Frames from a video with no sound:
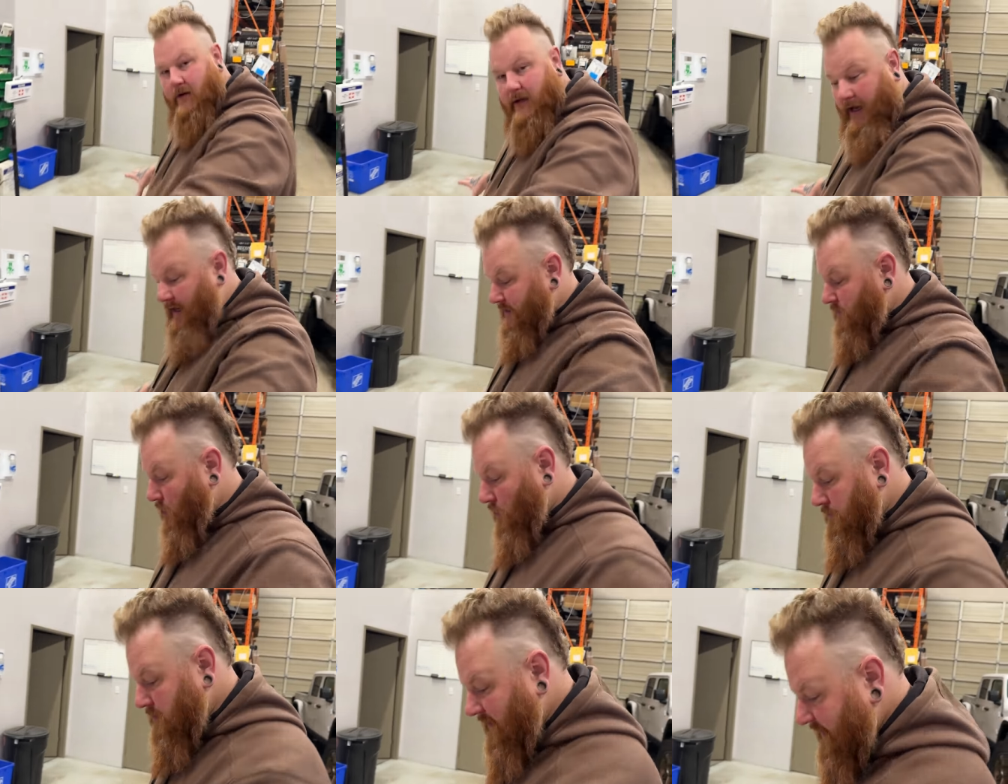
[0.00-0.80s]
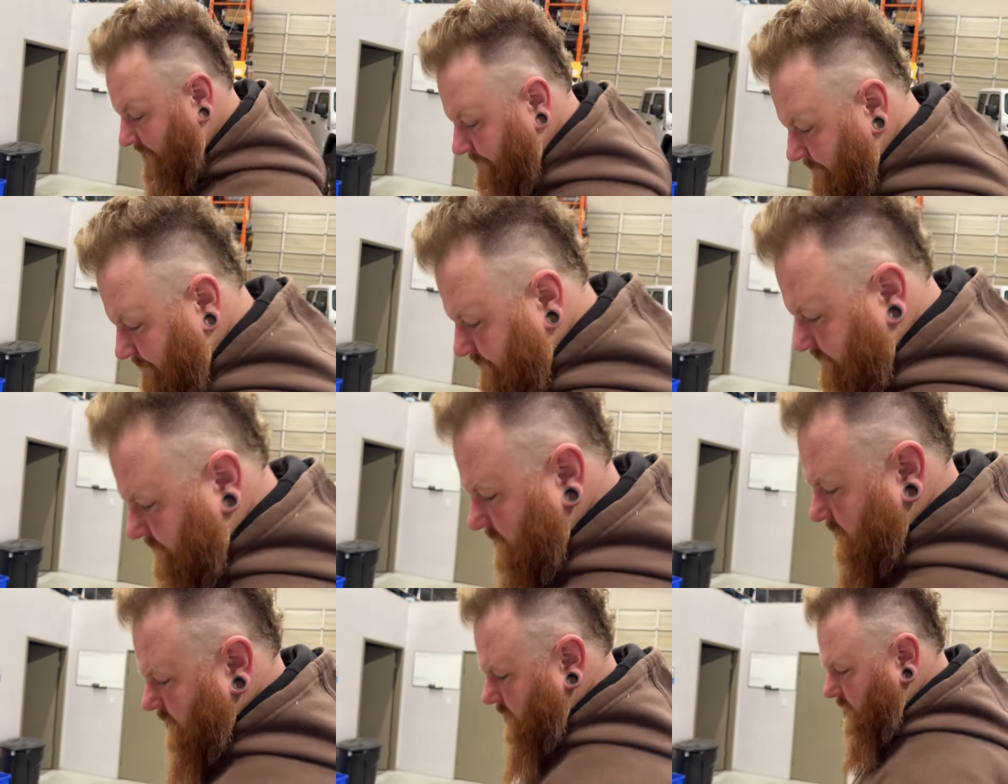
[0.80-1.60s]
Yeah, gold bling. Yeah.
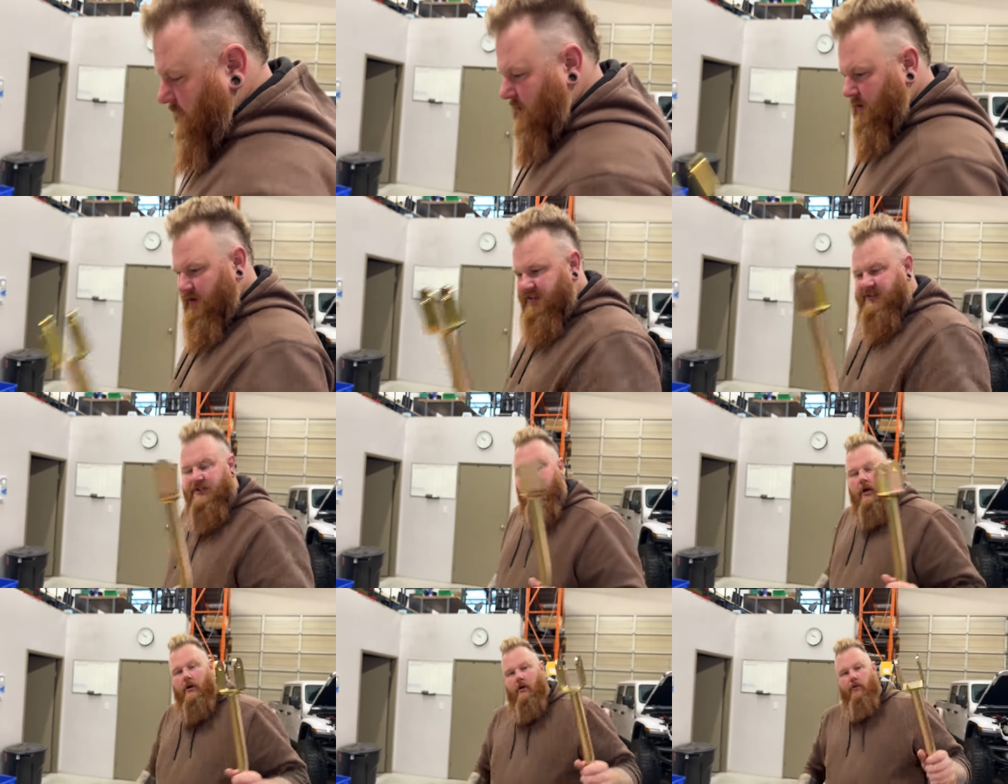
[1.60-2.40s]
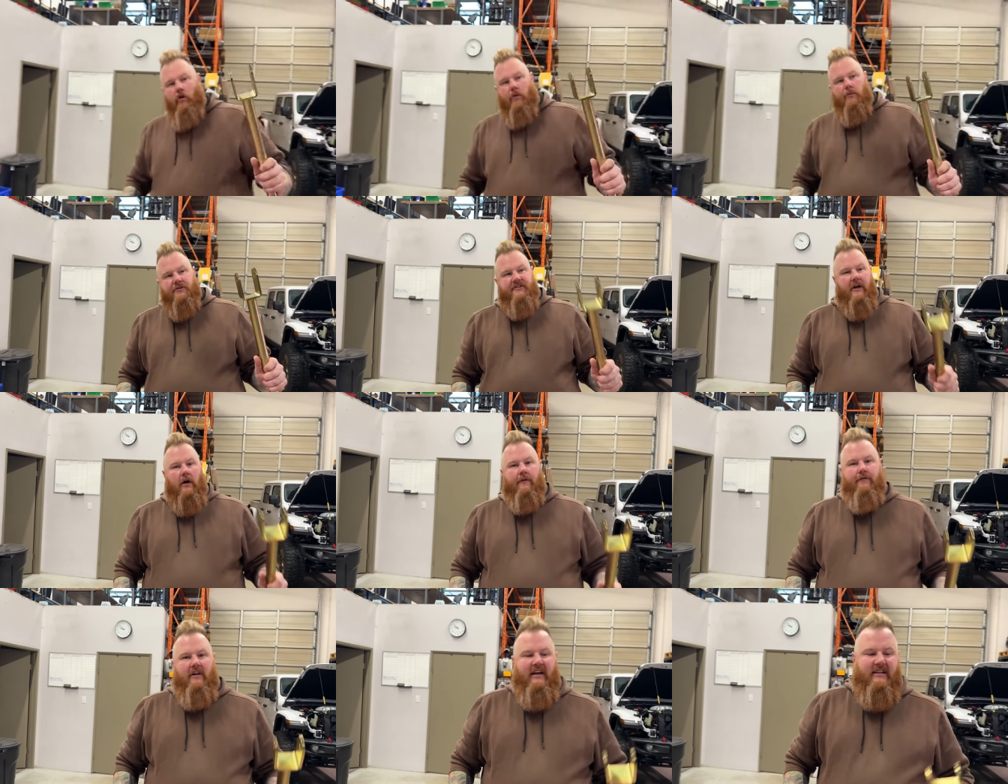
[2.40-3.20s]
This is not our normal
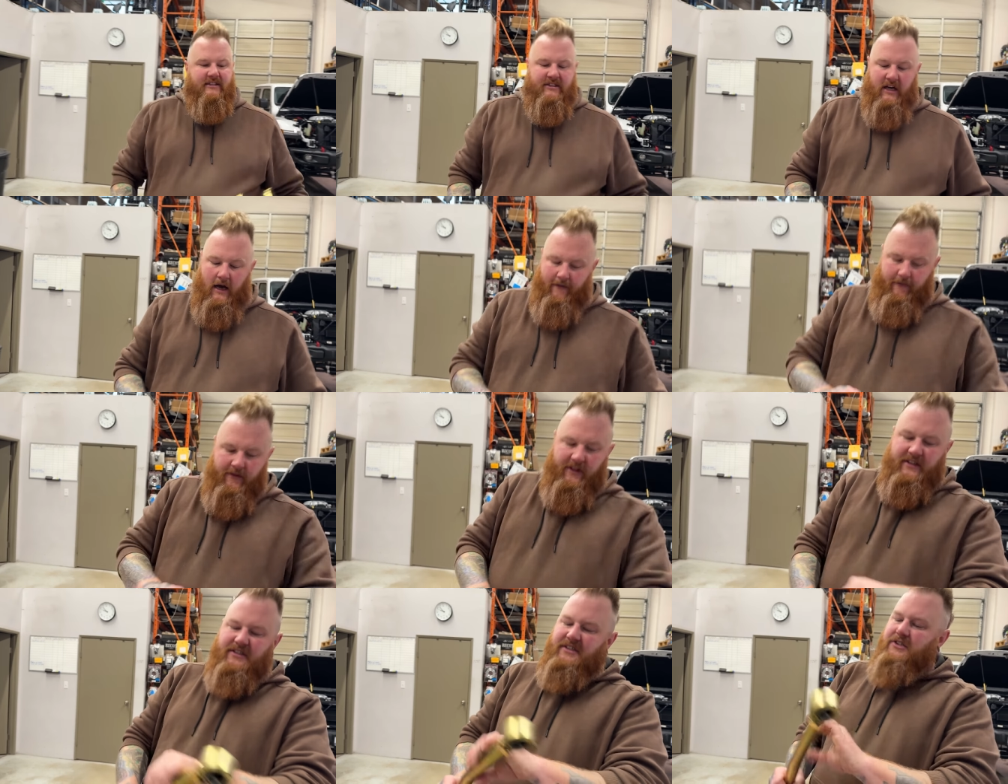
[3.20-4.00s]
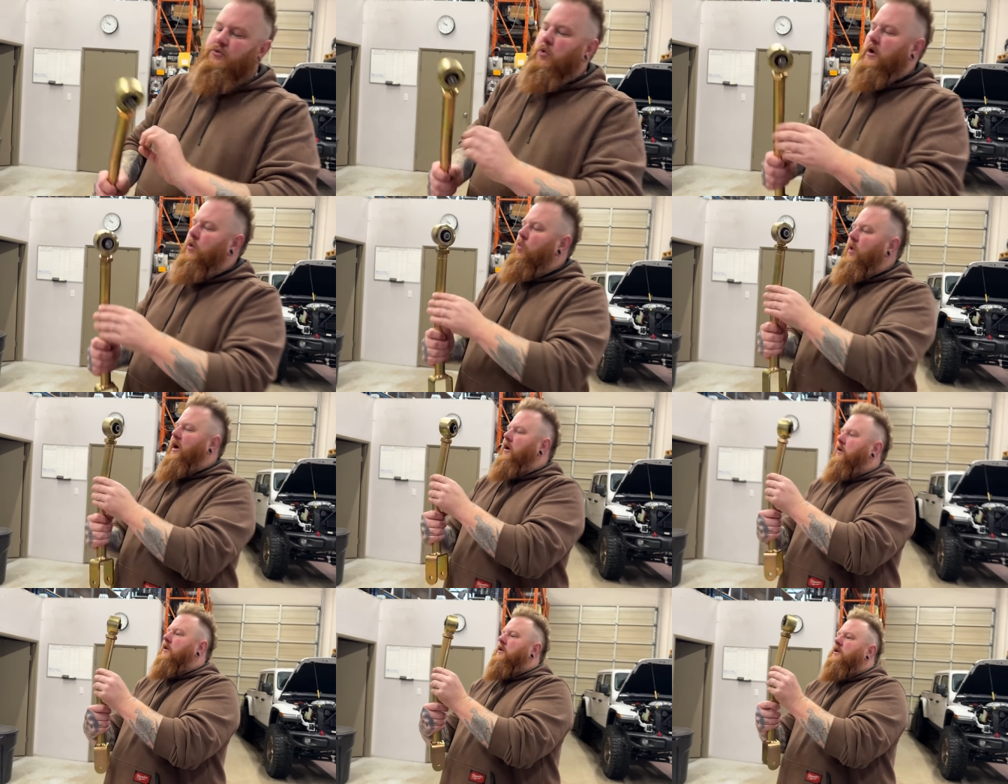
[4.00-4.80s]
Teraflex stuff. This is what
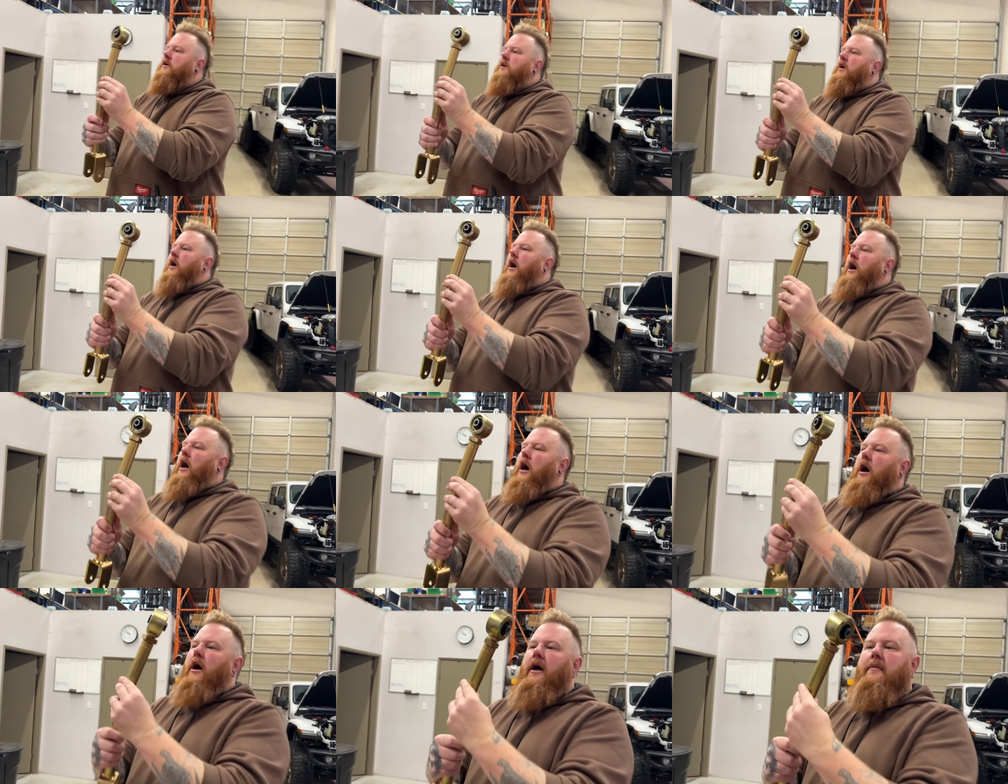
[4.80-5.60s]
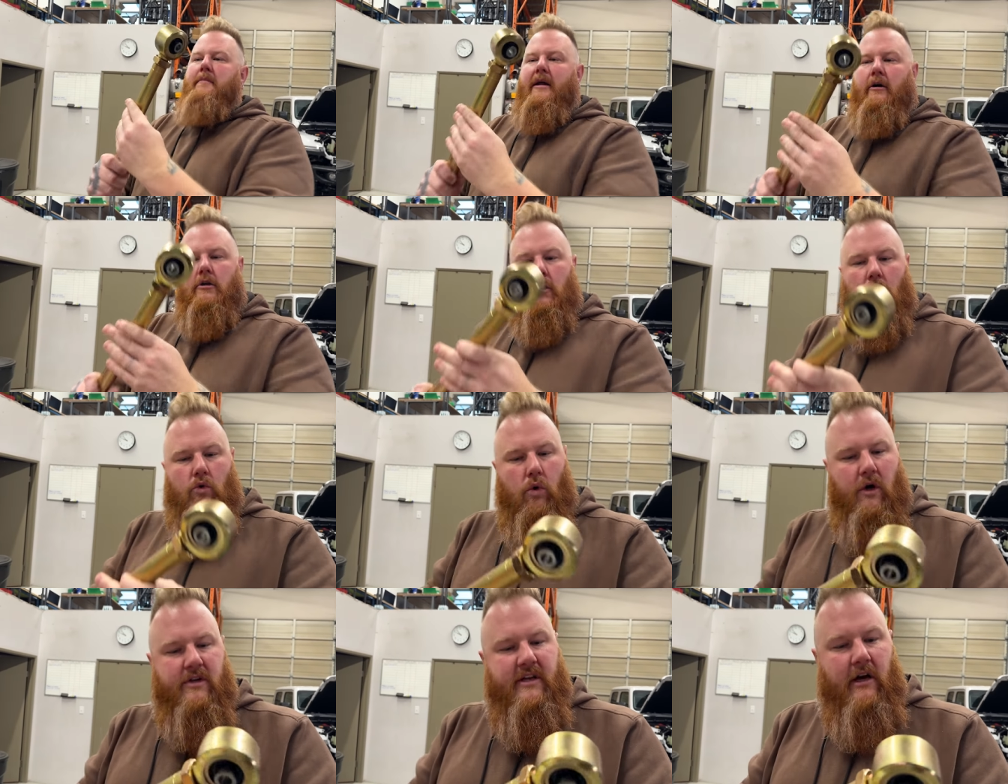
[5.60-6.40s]
Will uh, and MetalCloak
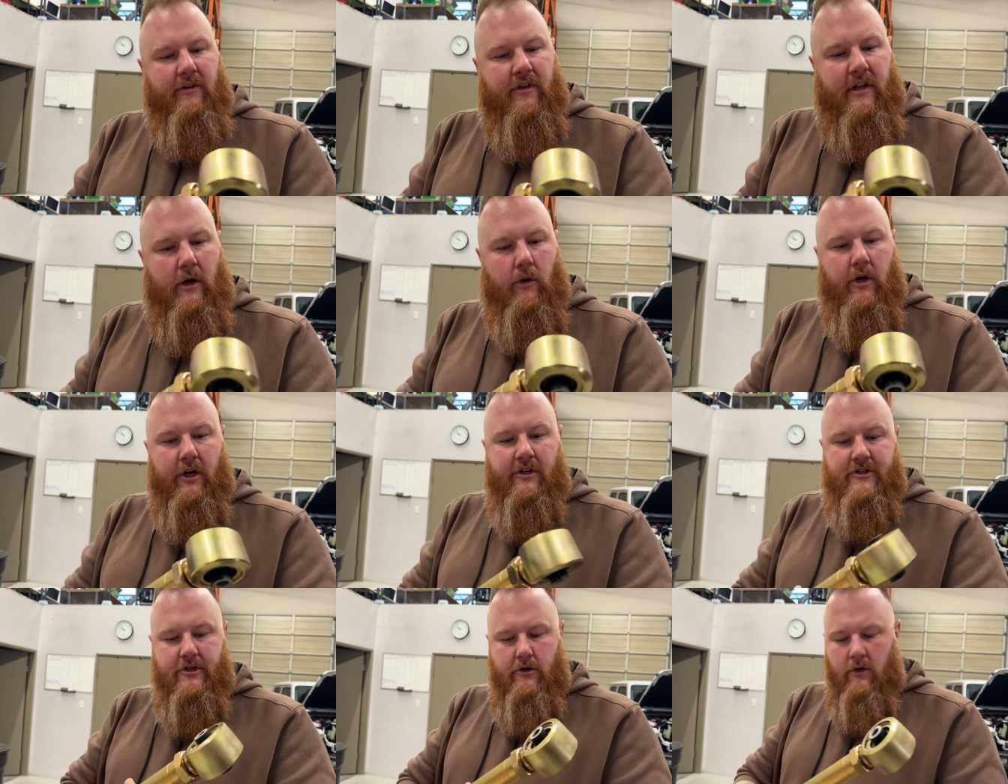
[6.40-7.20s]
worked out they were gonna do.